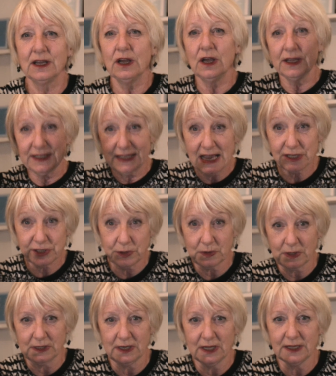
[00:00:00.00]
Yes, you
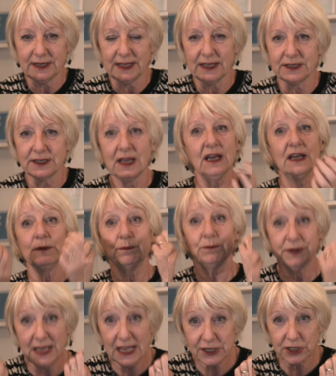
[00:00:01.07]
can learn it.
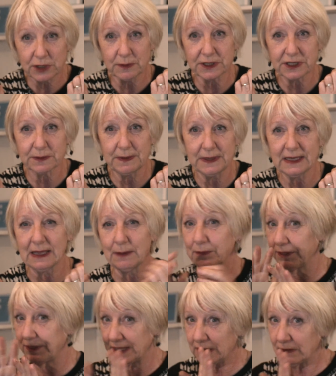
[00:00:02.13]
Yes, you must speak it, but
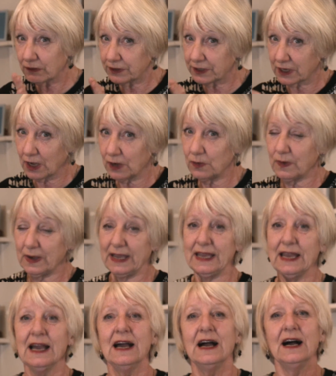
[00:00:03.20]
then you've got to go away
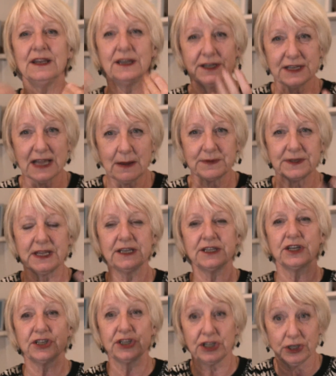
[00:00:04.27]
and adapt it
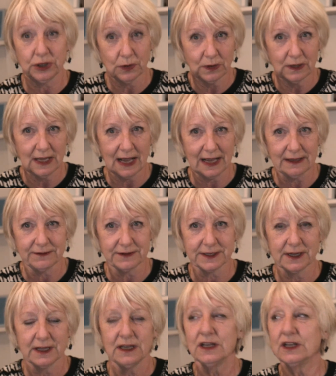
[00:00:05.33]
to your lives.
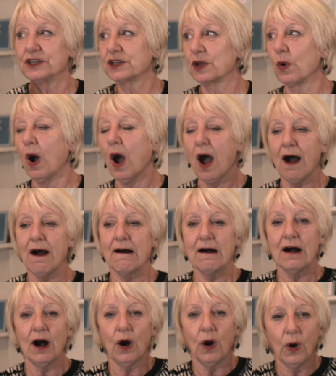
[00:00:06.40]
So
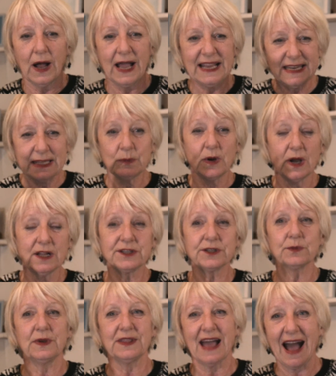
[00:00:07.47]
any words
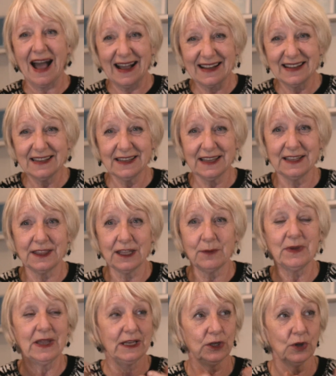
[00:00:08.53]
with "un" in them
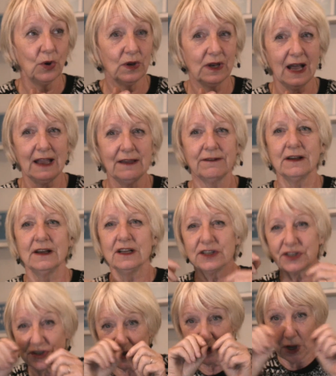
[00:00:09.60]
in your life,
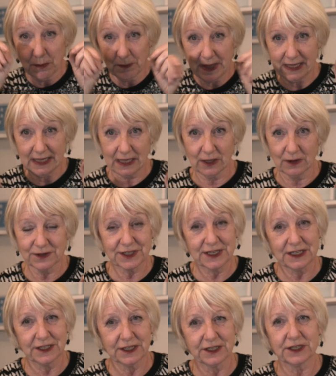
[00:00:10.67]
start making your
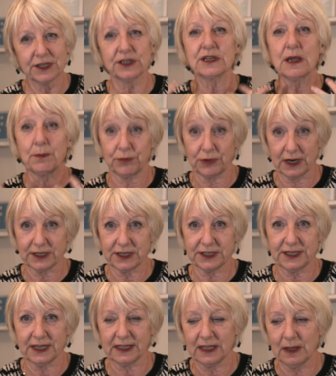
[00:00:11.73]
sentences and
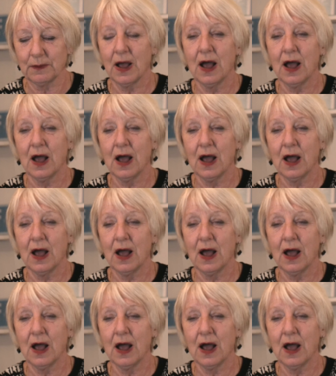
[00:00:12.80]
practicing them.